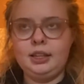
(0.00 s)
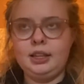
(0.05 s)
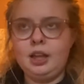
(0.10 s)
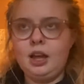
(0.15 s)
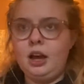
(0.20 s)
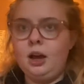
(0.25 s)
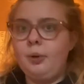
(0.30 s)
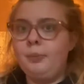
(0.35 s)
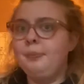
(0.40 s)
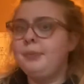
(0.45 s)

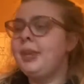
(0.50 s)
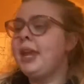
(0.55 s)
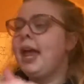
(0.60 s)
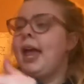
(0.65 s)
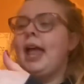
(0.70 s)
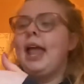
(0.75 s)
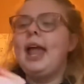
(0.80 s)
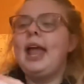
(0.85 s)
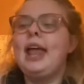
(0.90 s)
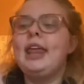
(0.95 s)
Oh,
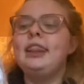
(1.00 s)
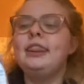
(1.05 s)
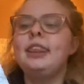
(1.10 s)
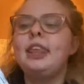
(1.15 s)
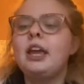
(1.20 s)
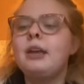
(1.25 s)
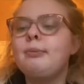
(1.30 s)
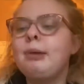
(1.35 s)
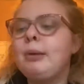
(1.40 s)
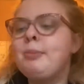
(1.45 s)
and
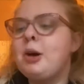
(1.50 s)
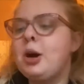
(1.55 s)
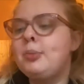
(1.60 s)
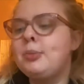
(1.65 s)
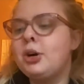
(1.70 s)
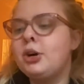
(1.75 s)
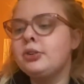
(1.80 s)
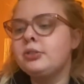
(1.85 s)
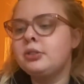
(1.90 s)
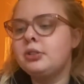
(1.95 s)
then my mom
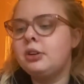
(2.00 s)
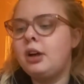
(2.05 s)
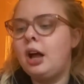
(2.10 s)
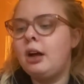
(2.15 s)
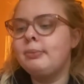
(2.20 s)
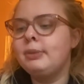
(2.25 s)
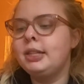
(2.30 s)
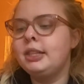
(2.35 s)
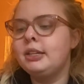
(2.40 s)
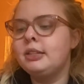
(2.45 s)
also got
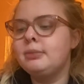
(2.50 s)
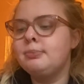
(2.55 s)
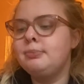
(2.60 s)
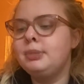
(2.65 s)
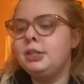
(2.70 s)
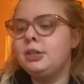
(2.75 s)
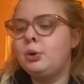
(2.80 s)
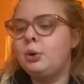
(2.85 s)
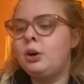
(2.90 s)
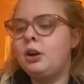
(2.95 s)
me this
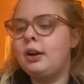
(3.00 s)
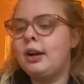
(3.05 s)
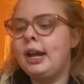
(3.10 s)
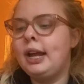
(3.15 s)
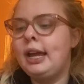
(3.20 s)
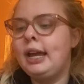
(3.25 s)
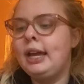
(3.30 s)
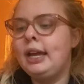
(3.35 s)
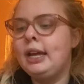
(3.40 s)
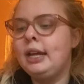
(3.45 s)

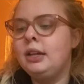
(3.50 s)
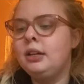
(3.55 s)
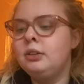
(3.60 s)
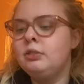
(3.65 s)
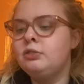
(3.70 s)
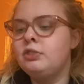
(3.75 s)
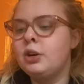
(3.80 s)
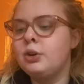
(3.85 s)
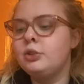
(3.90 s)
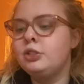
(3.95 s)
Biore
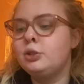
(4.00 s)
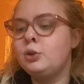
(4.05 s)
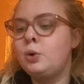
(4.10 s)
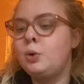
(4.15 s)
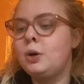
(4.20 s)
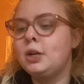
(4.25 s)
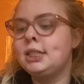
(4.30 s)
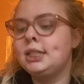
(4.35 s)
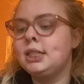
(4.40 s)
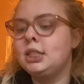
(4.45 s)
Rose
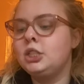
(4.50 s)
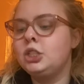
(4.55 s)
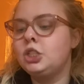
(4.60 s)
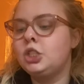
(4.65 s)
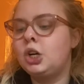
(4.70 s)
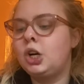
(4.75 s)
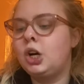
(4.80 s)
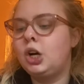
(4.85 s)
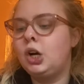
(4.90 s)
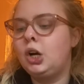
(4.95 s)
Quartz and
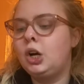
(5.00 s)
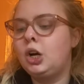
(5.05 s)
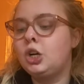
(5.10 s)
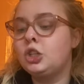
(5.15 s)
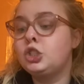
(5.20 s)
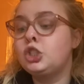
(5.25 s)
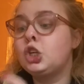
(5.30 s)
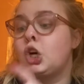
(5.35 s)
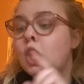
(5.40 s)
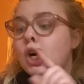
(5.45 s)
Char
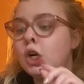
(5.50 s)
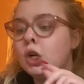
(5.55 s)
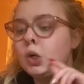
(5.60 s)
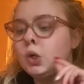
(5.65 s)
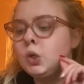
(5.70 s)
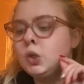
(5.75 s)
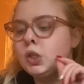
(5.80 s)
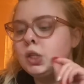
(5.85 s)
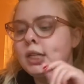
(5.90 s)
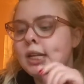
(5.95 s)

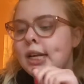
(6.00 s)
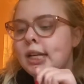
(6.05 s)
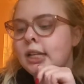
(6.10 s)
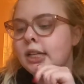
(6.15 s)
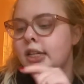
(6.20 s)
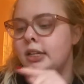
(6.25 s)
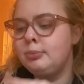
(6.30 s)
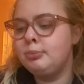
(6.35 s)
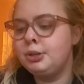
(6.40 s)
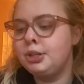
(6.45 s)
Charcoal
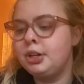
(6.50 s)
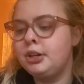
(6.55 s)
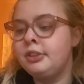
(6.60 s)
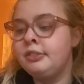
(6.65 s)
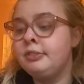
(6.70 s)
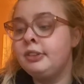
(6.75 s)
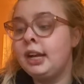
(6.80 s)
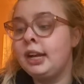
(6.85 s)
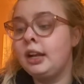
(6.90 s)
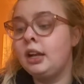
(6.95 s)
Daily
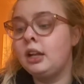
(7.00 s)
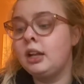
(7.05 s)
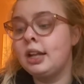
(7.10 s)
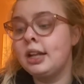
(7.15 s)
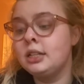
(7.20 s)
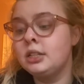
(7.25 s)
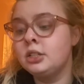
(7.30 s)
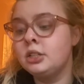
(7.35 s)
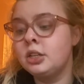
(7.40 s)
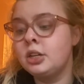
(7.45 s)
Purifying
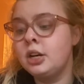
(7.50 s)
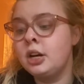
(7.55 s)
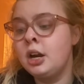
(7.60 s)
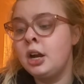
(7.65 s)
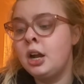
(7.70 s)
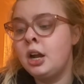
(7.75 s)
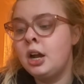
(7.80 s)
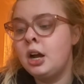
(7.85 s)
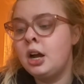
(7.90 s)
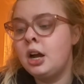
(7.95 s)
Cleanser.
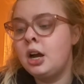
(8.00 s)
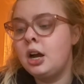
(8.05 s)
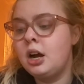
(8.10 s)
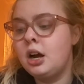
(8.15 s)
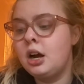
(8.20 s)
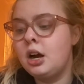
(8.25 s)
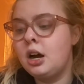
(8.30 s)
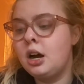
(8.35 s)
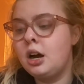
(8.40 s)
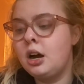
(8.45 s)

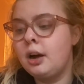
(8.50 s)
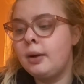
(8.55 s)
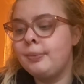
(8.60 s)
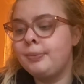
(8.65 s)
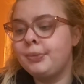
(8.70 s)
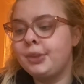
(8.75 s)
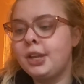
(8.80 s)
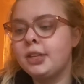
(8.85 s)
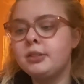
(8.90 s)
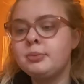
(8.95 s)

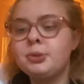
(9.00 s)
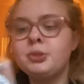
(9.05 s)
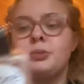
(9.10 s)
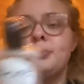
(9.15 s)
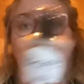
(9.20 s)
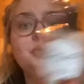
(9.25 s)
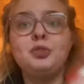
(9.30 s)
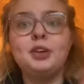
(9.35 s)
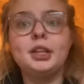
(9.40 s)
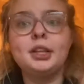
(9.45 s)
Um, it's supposed to
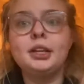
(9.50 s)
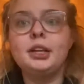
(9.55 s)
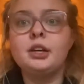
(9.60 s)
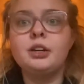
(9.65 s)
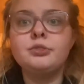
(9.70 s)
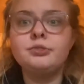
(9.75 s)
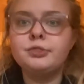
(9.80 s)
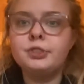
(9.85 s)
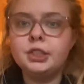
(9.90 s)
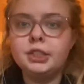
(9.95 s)
be really
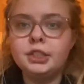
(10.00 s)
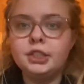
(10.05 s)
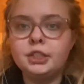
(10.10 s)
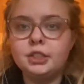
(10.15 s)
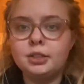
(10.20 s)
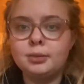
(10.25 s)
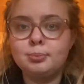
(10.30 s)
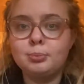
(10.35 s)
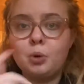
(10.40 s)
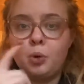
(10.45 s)
good for
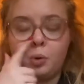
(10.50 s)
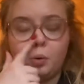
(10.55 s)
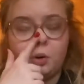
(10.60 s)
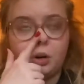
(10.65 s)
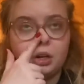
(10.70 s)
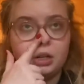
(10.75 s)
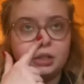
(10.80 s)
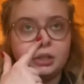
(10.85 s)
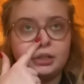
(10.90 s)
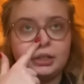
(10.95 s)
your
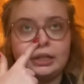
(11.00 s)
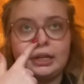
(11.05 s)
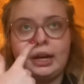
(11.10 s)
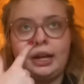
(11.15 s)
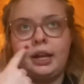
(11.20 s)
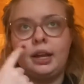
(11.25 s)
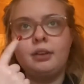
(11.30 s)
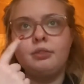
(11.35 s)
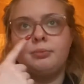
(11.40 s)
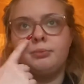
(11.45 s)
pores, and I
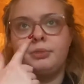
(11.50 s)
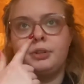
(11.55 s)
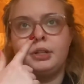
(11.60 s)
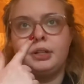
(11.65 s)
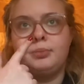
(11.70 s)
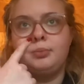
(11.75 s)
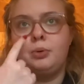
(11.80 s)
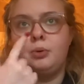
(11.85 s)
have pretty